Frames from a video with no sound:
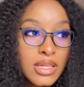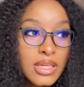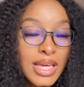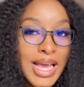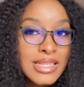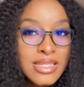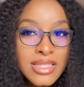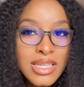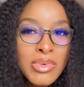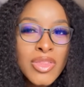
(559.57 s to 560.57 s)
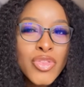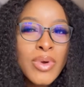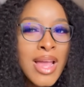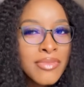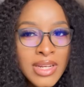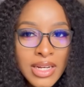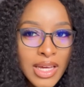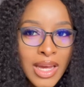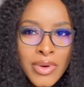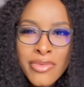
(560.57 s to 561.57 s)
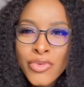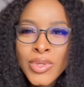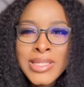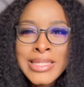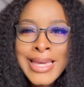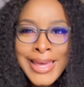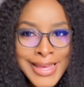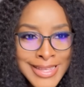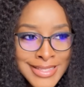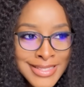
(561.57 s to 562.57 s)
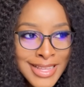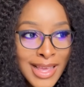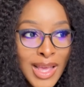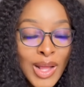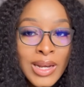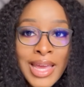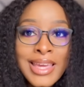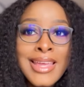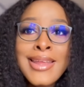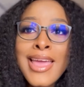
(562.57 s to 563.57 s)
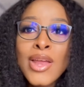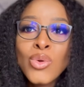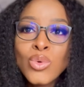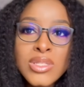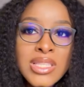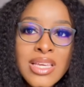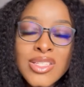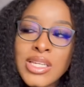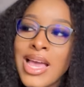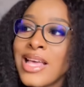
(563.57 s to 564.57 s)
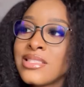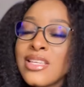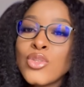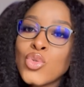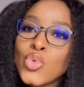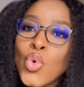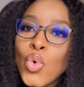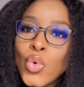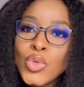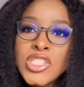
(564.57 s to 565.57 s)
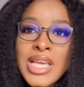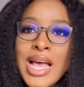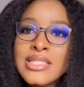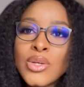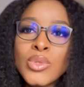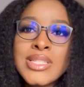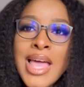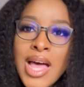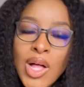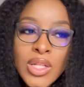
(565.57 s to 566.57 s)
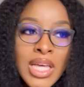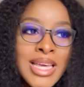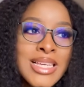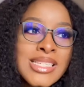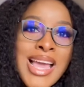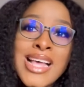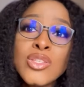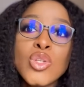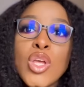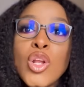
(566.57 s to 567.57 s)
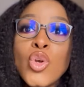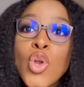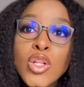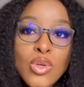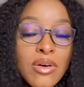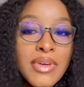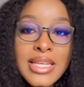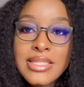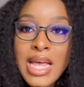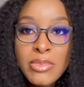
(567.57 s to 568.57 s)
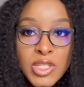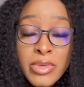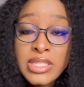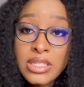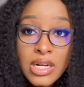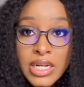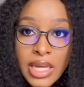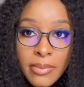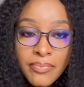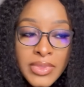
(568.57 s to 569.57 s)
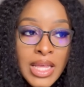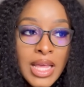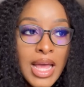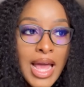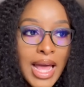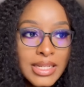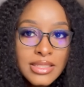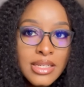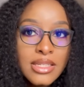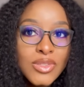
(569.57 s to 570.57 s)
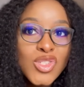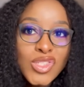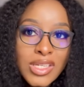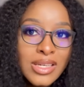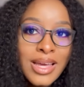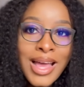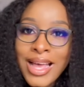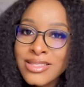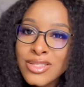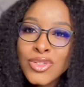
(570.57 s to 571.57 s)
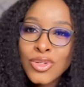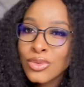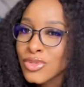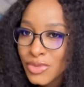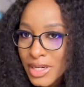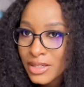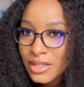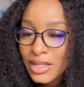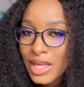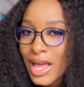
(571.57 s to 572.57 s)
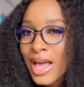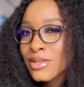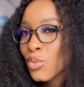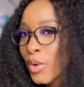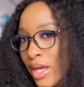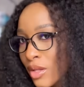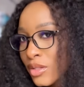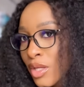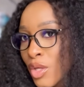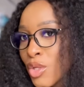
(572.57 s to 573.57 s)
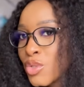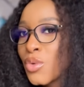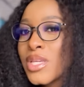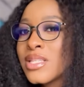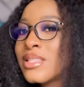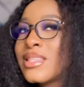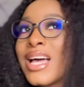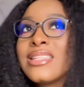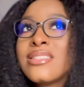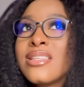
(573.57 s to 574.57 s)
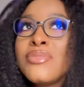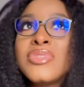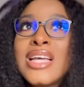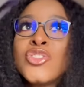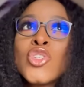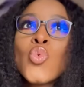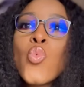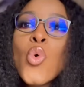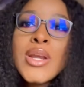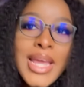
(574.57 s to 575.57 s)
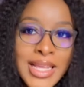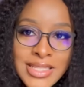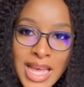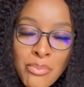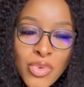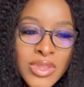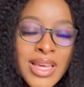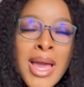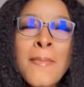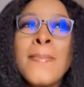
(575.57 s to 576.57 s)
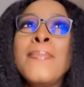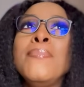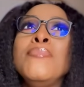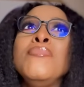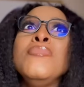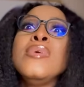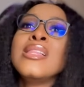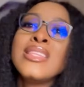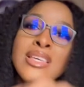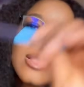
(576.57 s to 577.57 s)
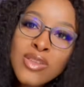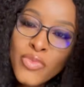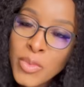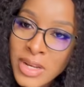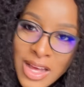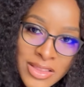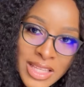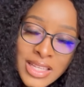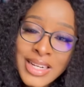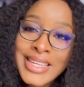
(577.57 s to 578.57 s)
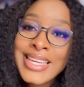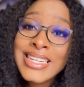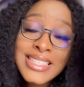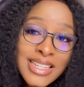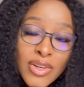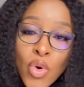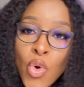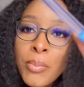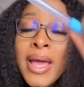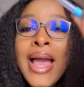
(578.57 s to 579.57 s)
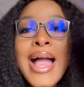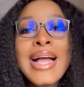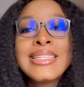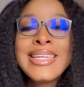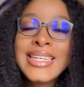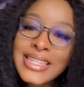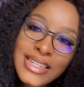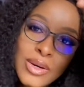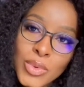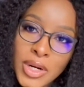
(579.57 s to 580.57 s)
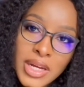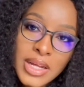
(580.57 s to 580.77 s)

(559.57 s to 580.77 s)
Hasn't she been thriving in her career for years? Like in Enugu State, she has a school, she has a hotel, she has a lot of establishments in her name, and she has children as well. So isn't that, if that's just one example, there are millions of women out there that are killing it at home and killing it at work.